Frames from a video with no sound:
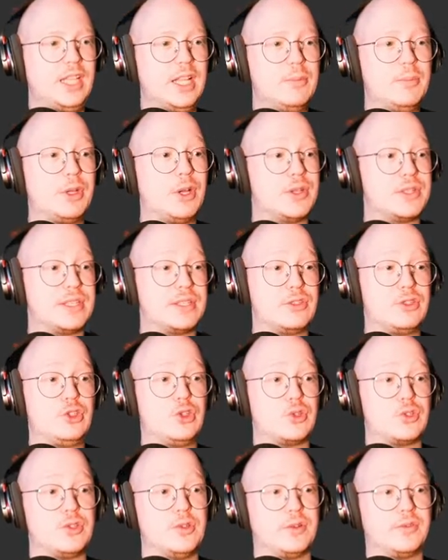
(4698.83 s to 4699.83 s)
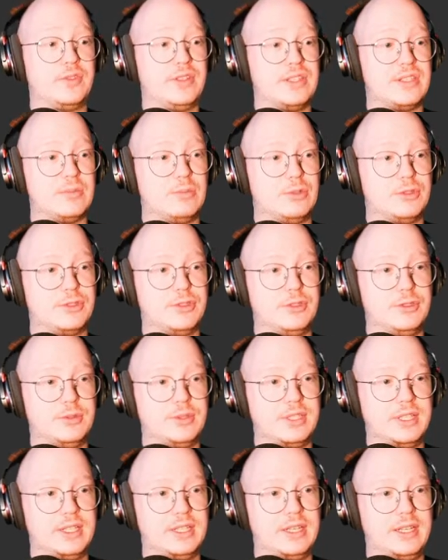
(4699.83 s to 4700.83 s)
because it's just not feasible to do
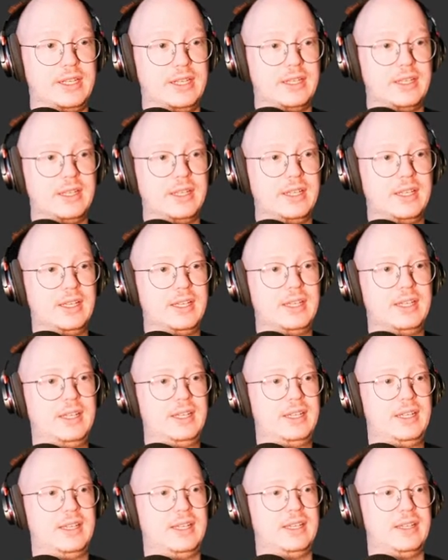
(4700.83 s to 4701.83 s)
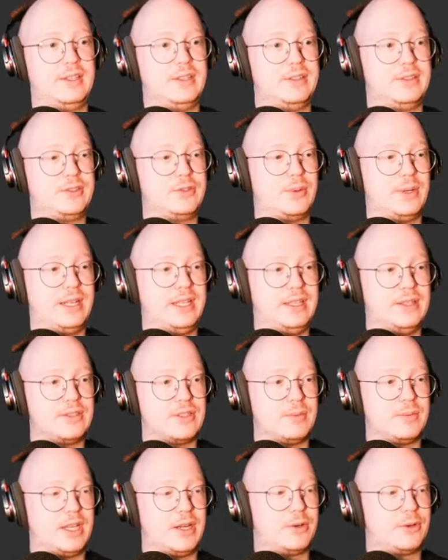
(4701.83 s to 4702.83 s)
it in a uh, 20
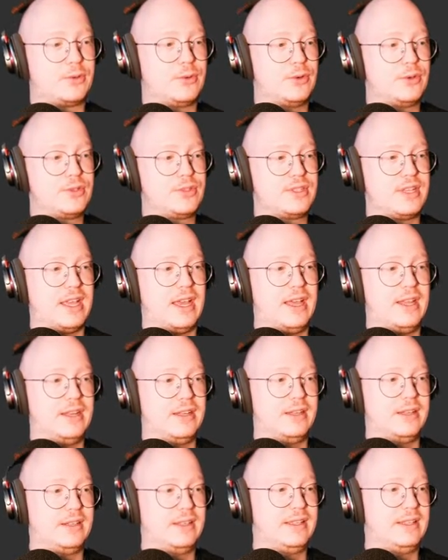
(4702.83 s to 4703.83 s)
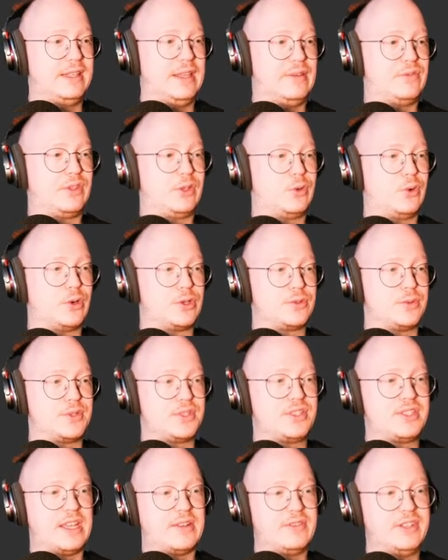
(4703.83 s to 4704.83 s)
something hour course and if the course was
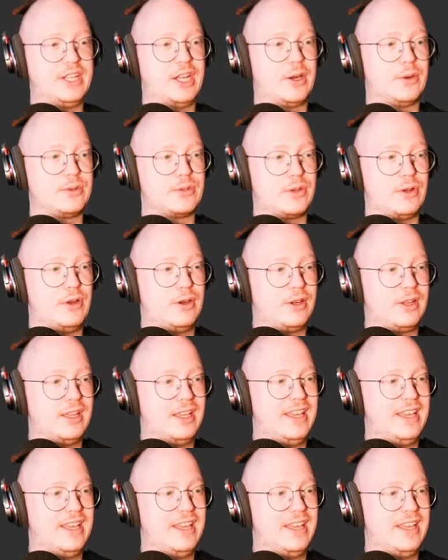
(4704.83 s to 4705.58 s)
70 hours long